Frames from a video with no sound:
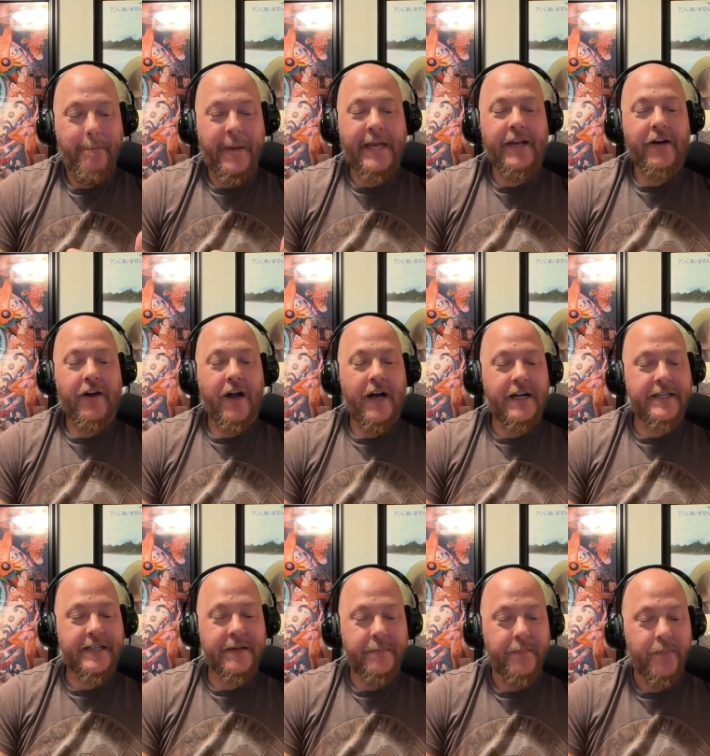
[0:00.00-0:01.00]
Peter
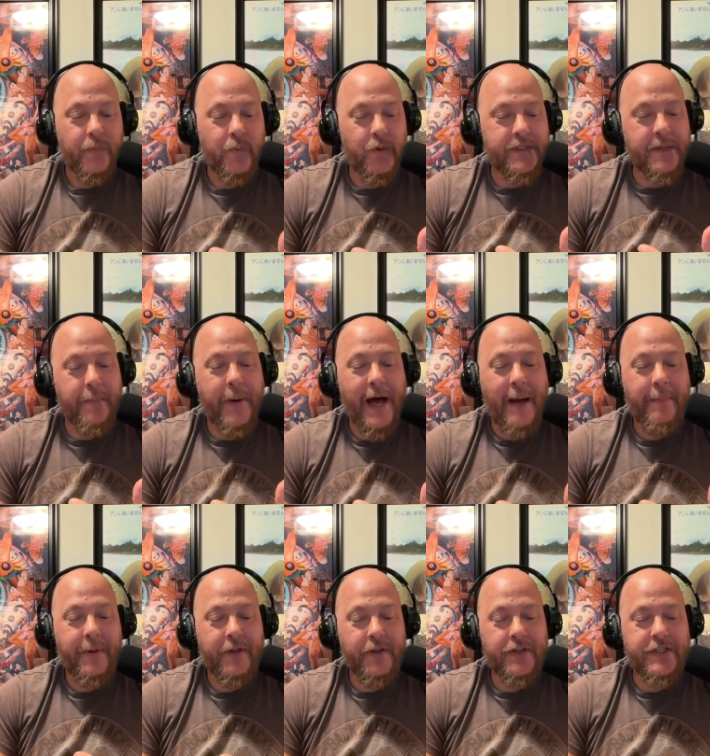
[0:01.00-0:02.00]
Huxham was a
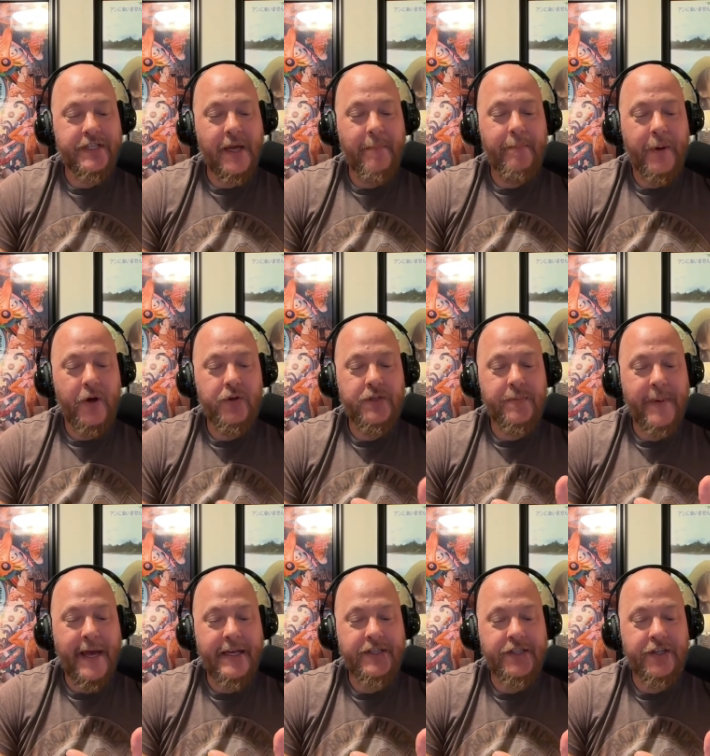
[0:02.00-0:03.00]
popular sub
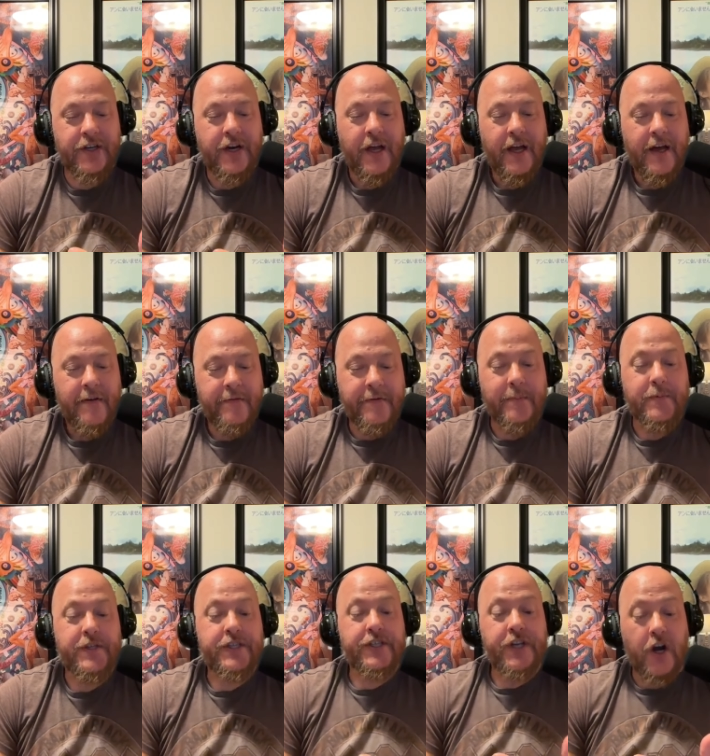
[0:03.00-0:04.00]
postmaster from
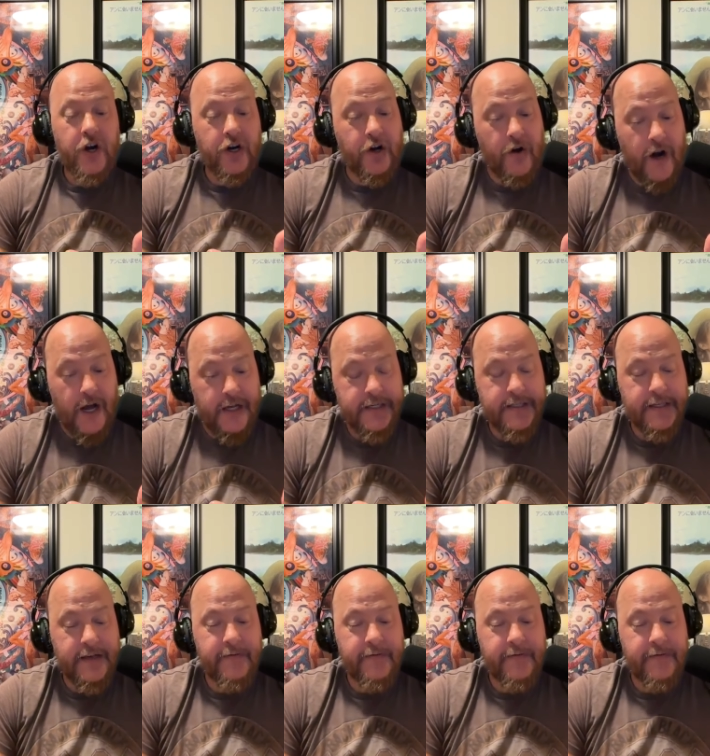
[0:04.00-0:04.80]
Starcross,